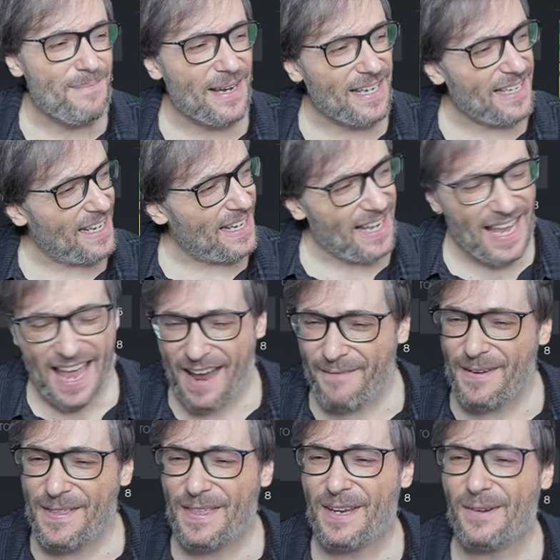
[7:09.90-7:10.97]
But
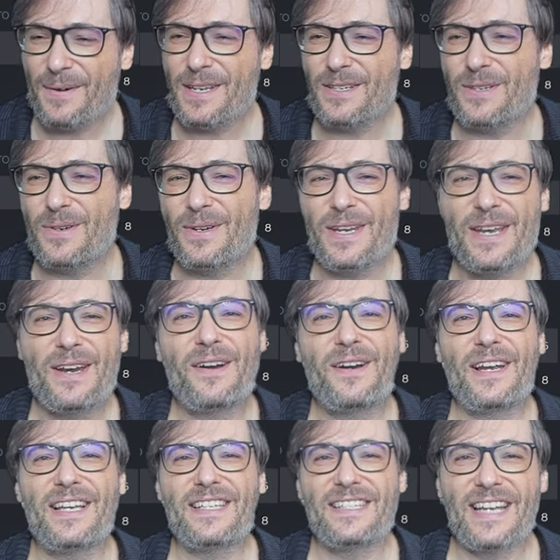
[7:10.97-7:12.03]
Everything we do
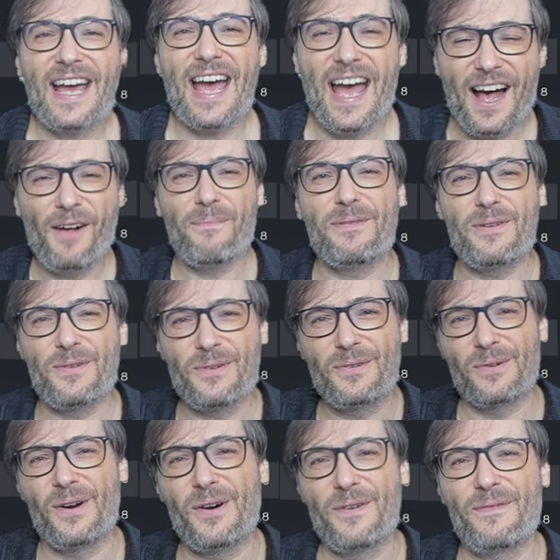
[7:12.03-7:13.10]
here is to help you
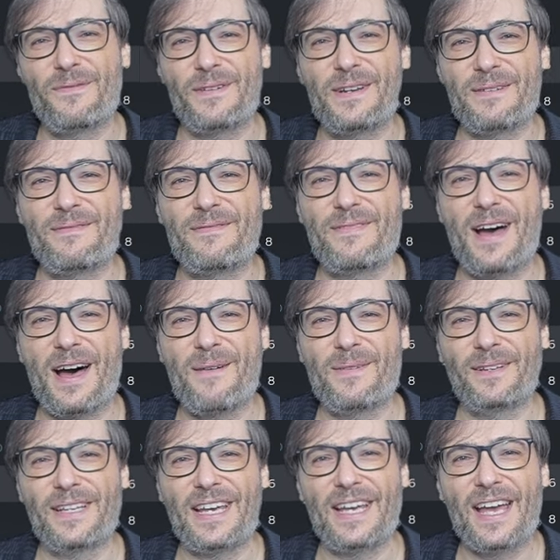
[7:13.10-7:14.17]
grow Freedom
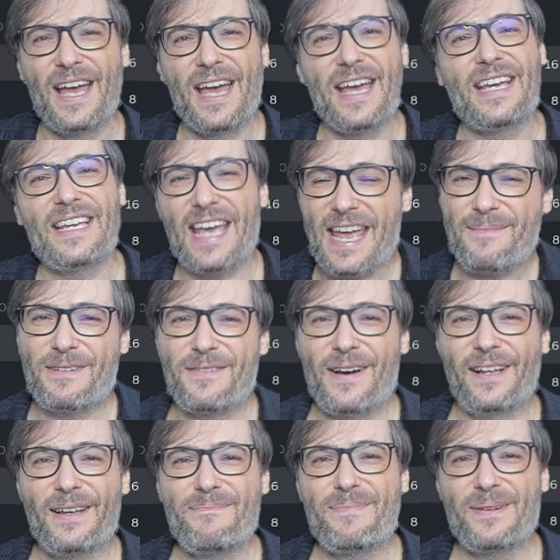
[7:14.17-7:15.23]
Family. Game
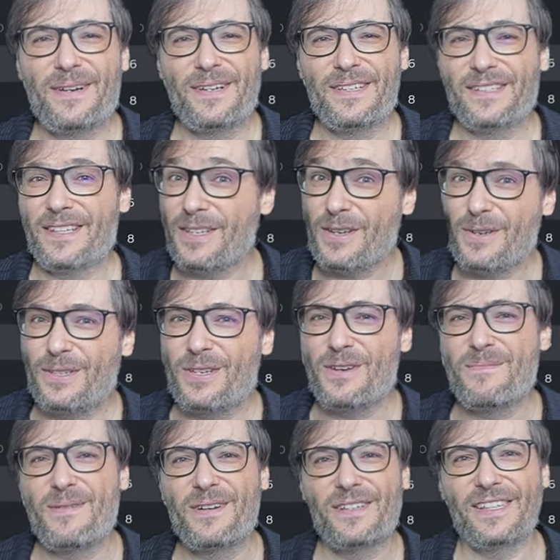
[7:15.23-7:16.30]
developers,
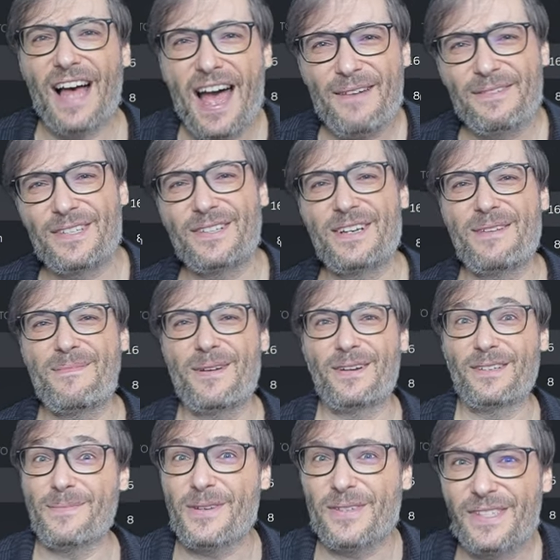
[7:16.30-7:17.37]
YouTubers, live
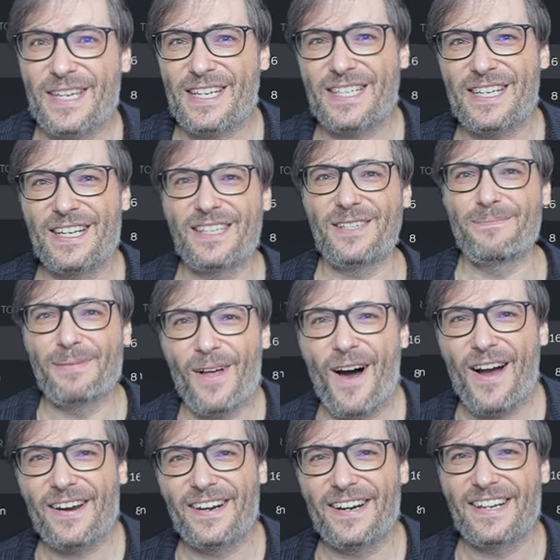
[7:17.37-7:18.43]
streamers, musicians,
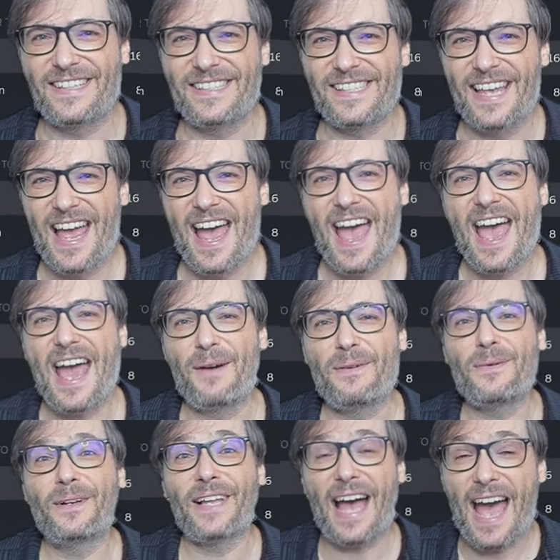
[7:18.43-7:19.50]
bloggers, and
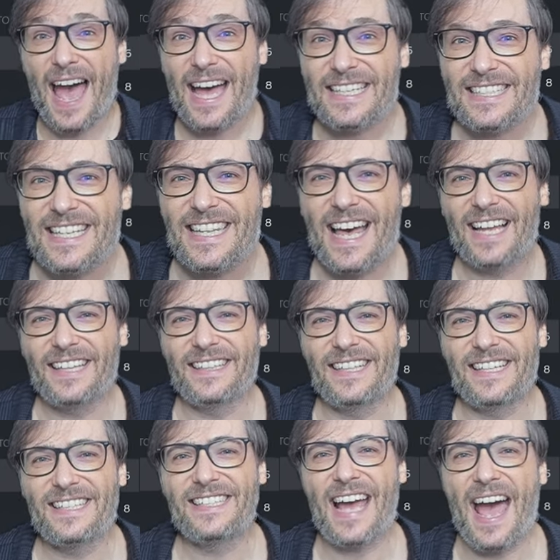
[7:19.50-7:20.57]
we will add to that
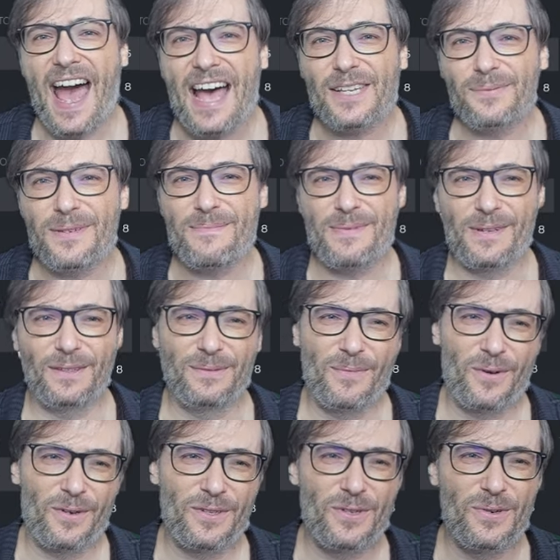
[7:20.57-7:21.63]
list as we build
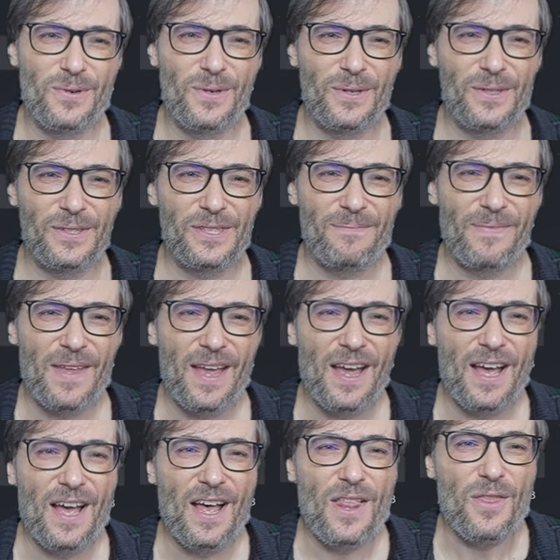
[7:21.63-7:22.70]
more tools.
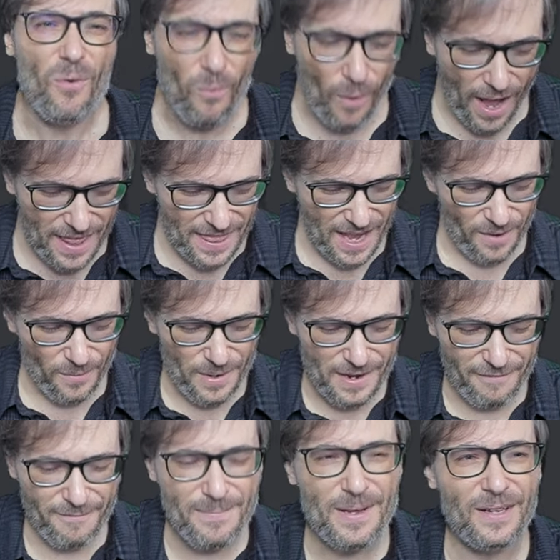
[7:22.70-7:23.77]
The one that
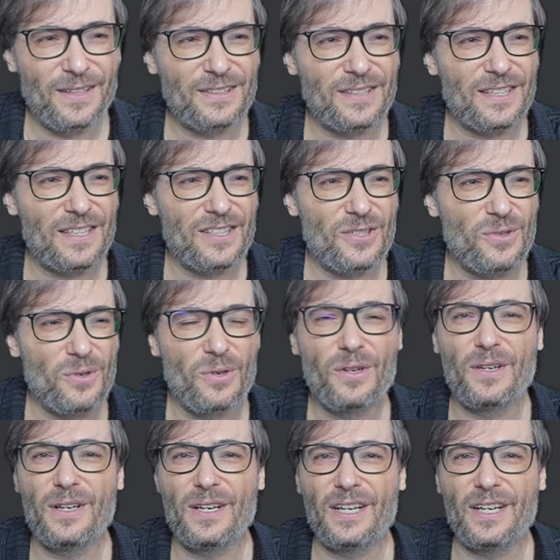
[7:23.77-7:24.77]
we've built to